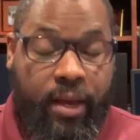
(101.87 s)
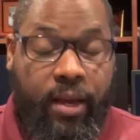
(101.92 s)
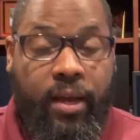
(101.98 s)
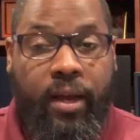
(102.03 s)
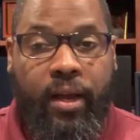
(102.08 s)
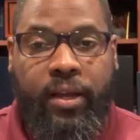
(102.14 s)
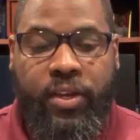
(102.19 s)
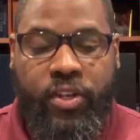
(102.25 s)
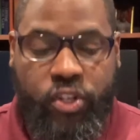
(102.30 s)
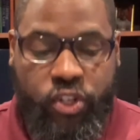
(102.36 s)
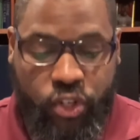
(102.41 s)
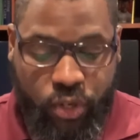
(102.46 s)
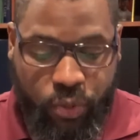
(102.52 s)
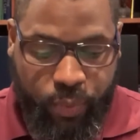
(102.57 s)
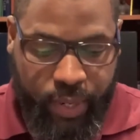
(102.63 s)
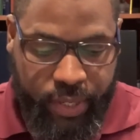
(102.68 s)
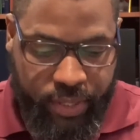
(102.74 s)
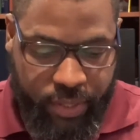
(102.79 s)
a
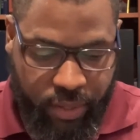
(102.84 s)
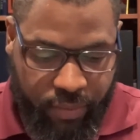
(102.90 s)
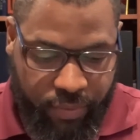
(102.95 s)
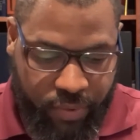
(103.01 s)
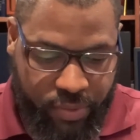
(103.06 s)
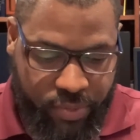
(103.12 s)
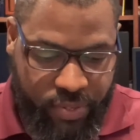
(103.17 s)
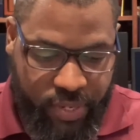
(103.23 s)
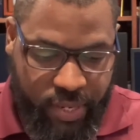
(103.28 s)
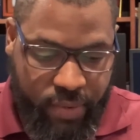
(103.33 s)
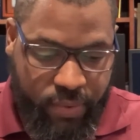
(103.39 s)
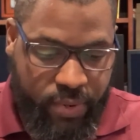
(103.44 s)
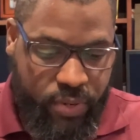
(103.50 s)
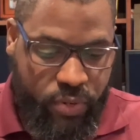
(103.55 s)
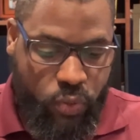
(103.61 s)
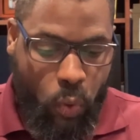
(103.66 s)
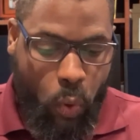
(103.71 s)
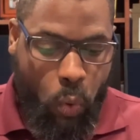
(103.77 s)
continuation of our
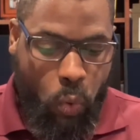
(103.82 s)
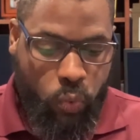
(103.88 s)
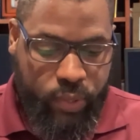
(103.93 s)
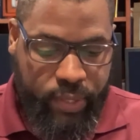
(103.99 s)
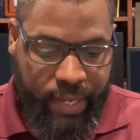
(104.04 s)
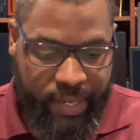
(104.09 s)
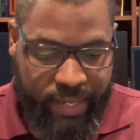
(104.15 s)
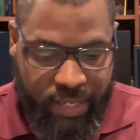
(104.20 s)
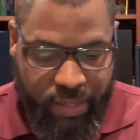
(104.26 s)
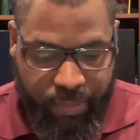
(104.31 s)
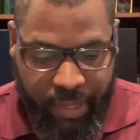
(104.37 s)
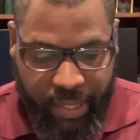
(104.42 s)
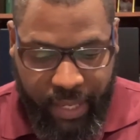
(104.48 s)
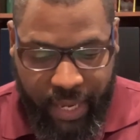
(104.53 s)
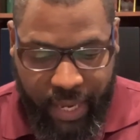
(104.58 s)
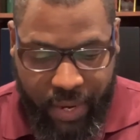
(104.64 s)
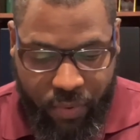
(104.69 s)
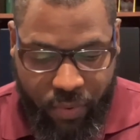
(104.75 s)
series, Old Testament
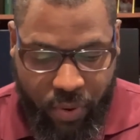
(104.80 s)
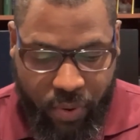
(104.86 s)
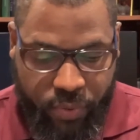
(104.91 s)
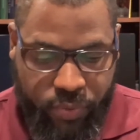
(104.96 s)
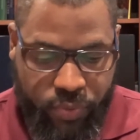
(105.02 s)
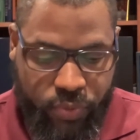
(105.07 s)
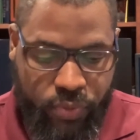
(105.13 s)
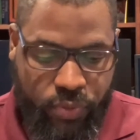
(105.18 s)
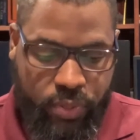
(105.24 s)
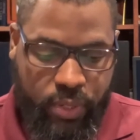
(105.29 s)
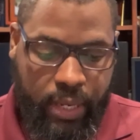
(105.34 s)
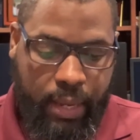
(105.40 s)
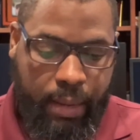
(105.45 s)
Heroes.